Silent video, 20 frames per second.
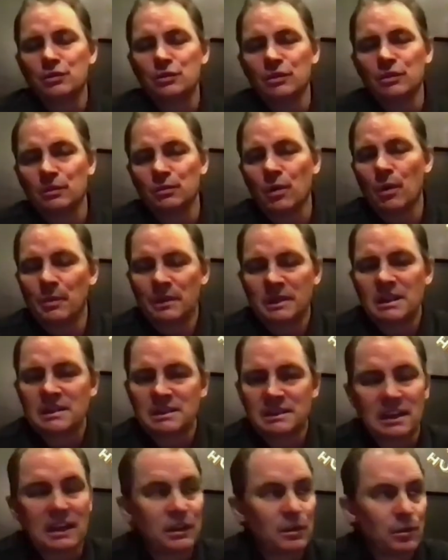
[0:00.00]
doing, what we did
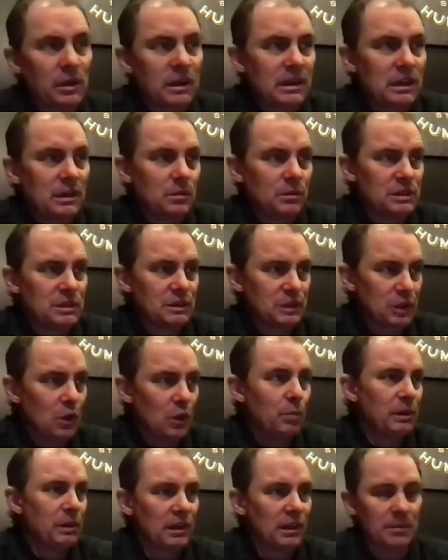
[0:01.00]
in Saudi Arabia, which is
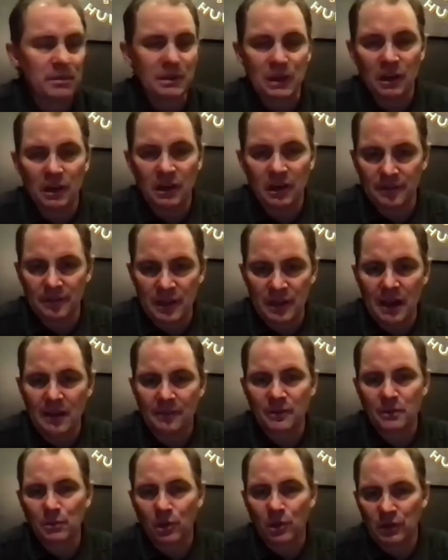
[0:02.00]
opening up the
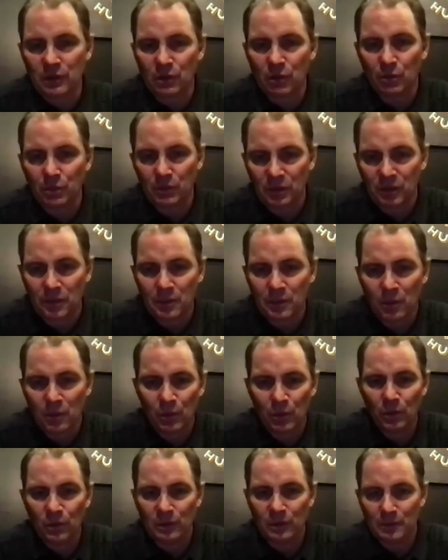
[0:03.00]
aftermarket, opening up the
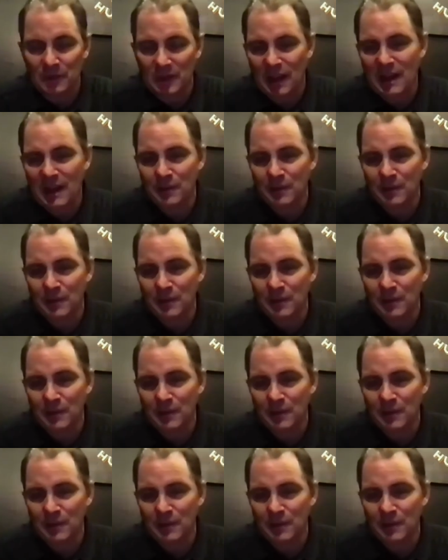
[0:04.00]
world. I mean, I